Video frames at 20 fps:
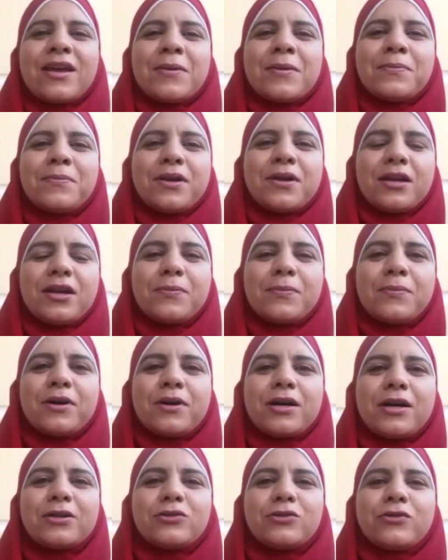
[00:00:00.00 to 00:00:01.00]
Being
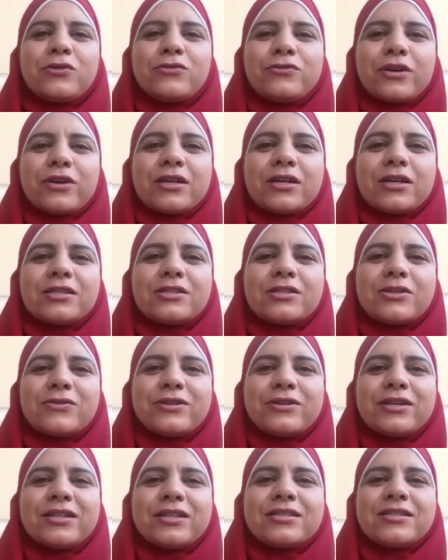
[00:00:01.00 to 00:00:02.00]
part of Faculty of
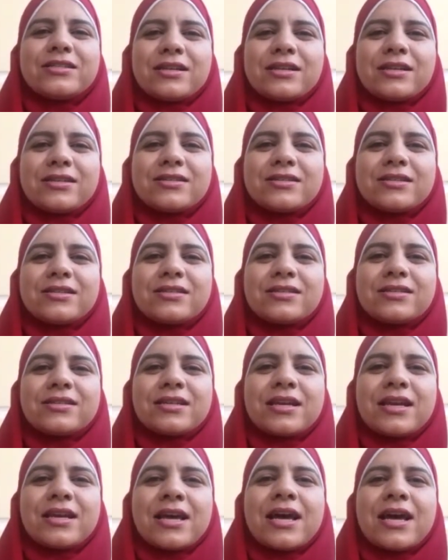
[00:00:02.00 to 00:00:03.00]
Health Sciences
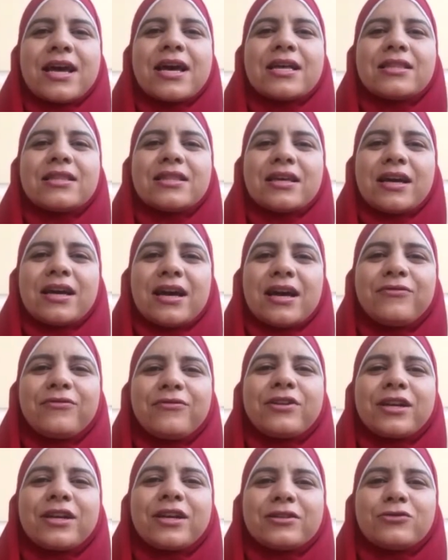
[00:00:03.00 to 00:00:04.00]
at the
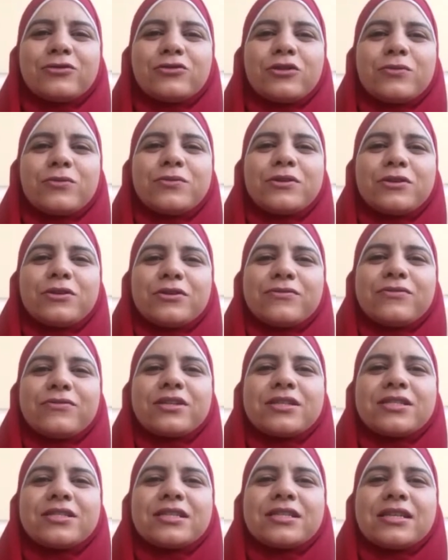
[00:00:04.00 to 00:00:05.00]
African top
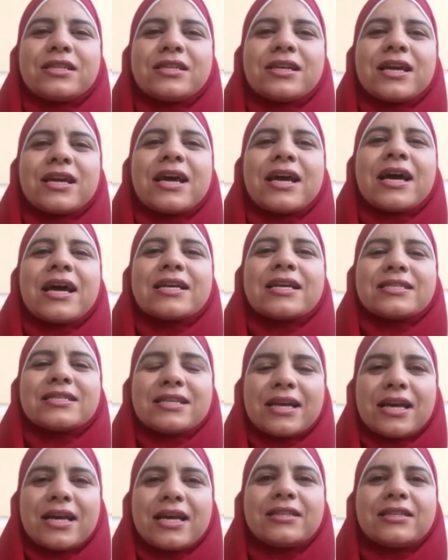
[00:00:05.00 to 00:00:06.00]
university has
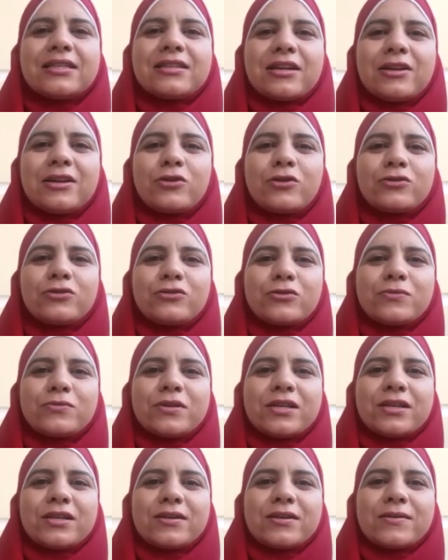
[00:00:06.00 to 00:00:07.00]
added a lot to
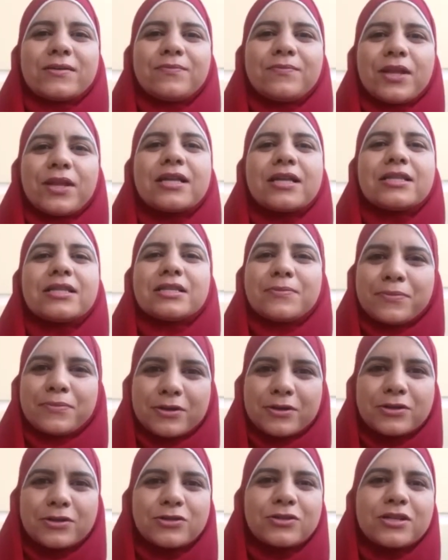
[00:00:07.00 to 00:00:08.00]
me at the
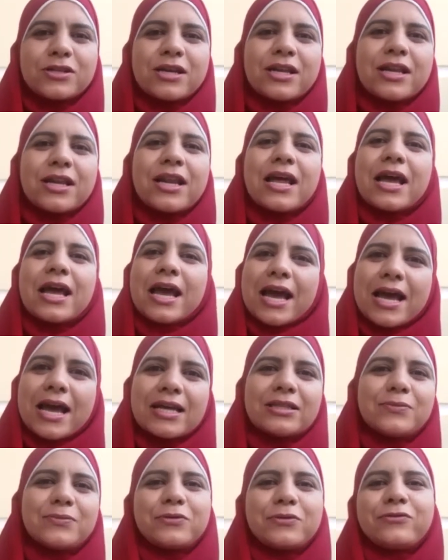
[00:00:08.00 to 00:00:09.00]
personal
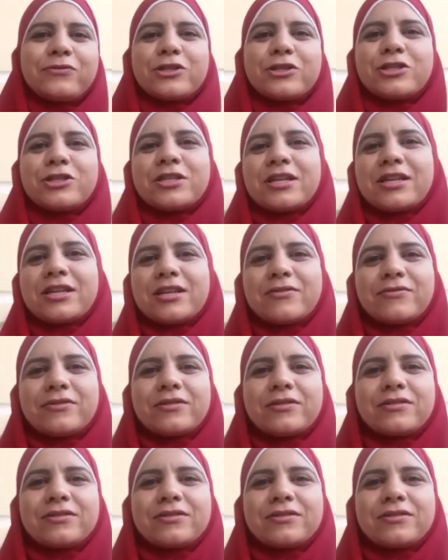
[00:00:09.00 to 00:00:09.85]
and professional level.